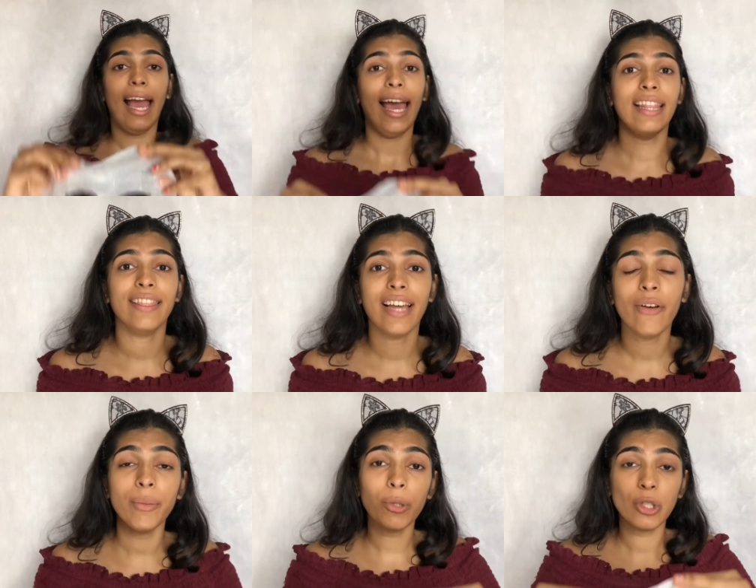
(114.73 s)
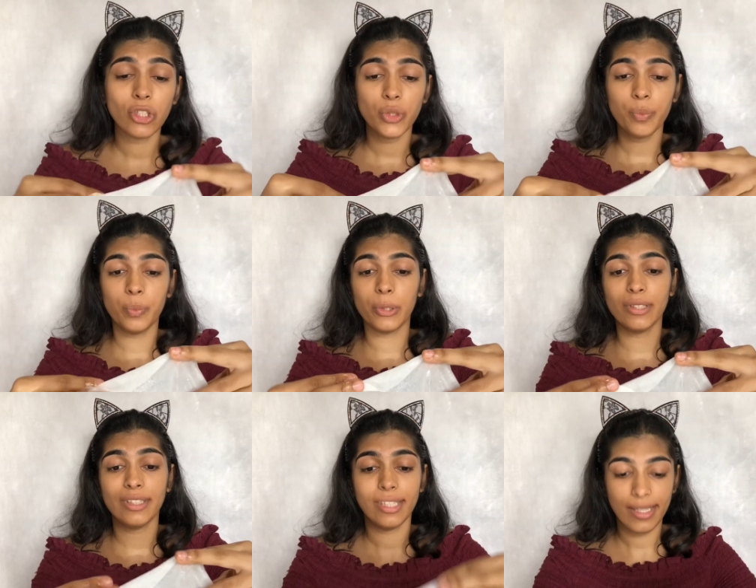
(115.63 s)
And now I'm going to
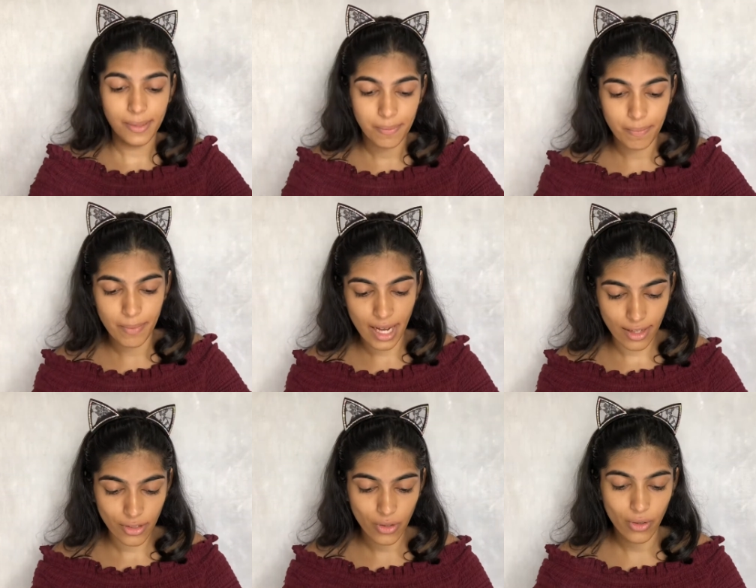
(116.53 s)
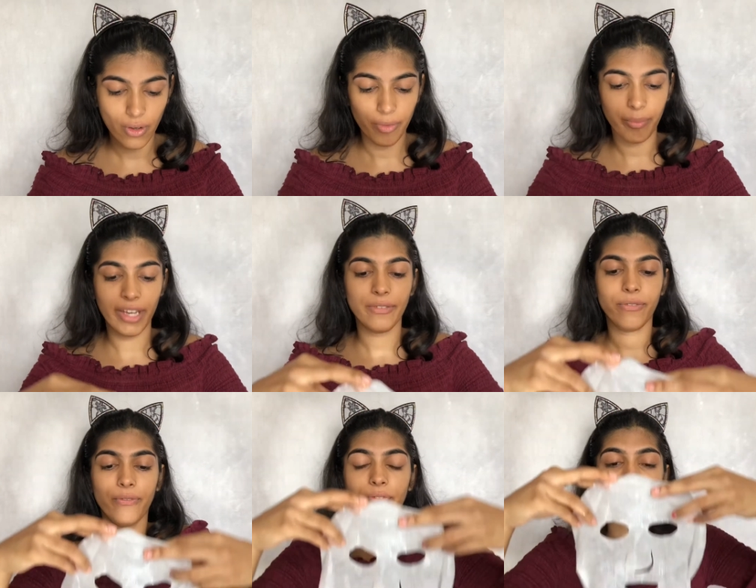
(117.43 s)
put this mask on my
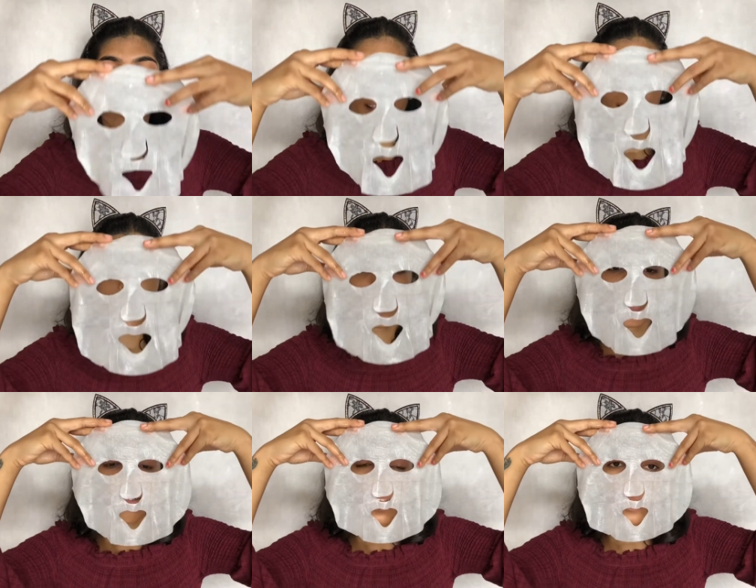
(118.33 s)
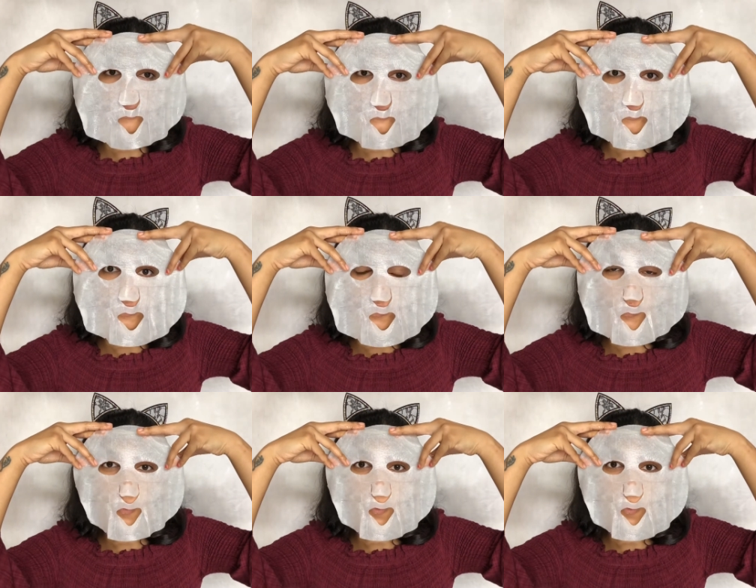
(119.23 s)
face like so.